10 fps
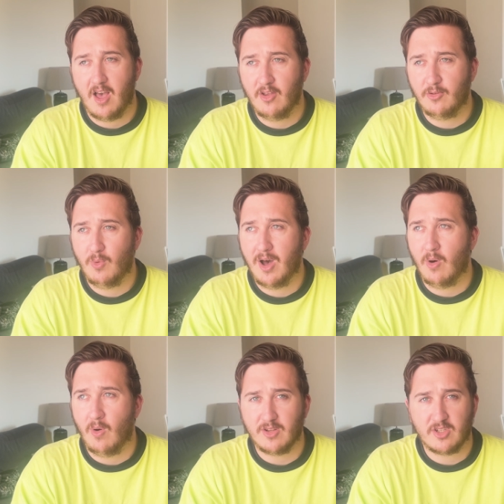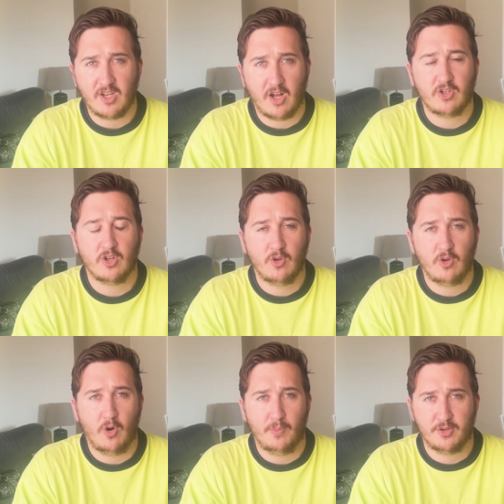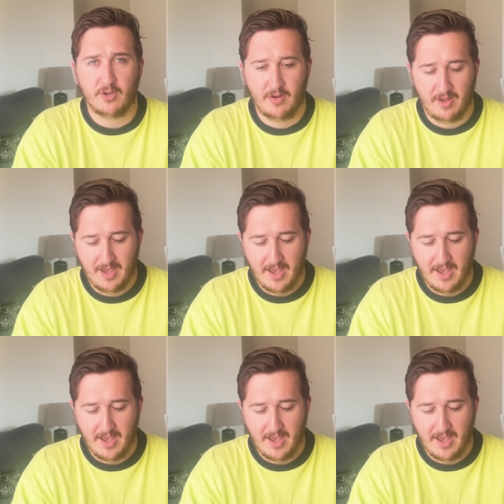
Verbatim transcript: as well, such a good option